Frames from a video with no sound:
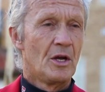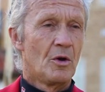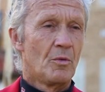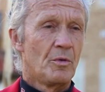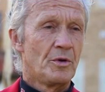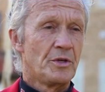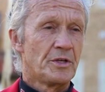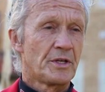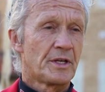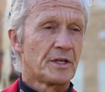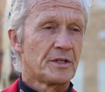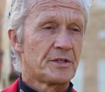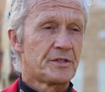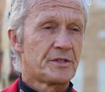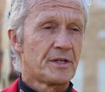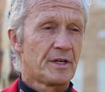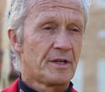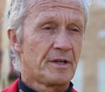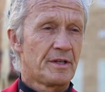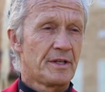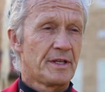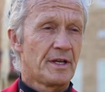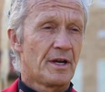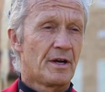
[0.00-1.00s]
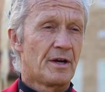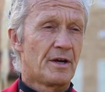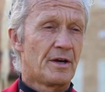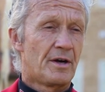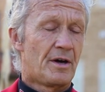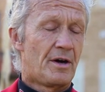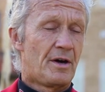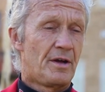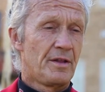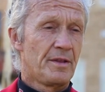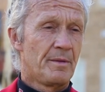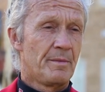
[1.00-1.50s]
When you consider the,
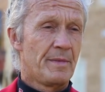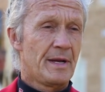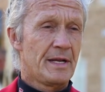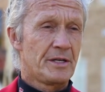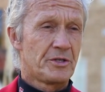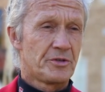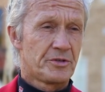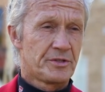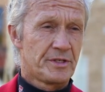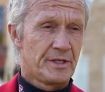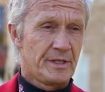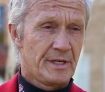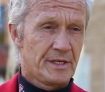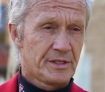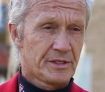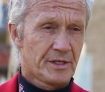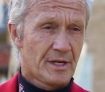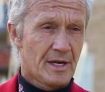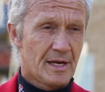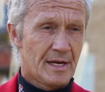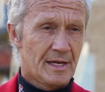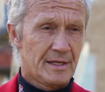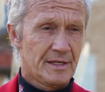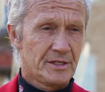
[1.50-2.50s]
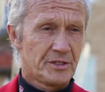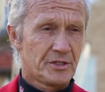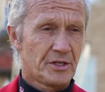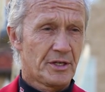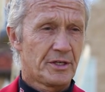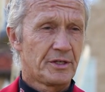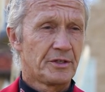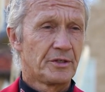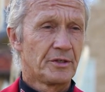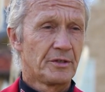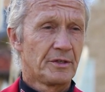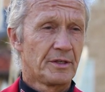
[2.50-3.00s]
all the majors in this college,
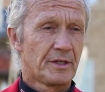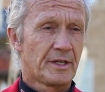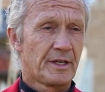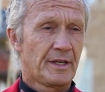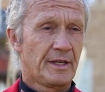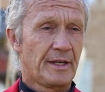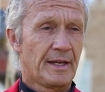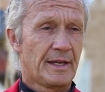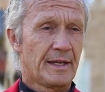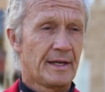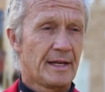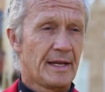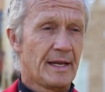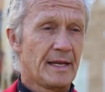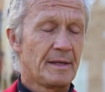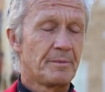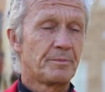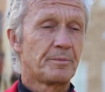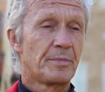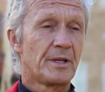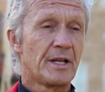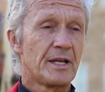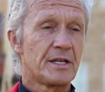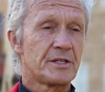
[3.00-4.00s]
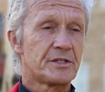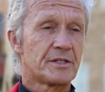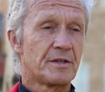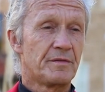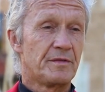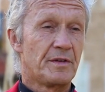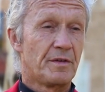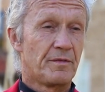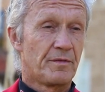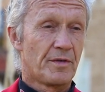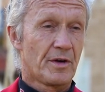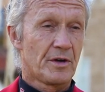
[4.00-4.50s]
you're looking at a place of
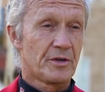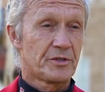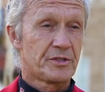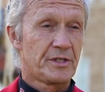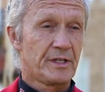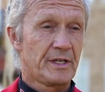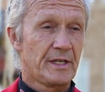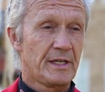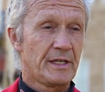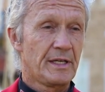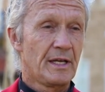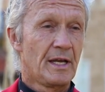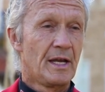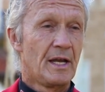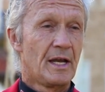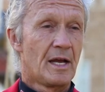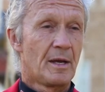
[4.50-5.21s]
diversity,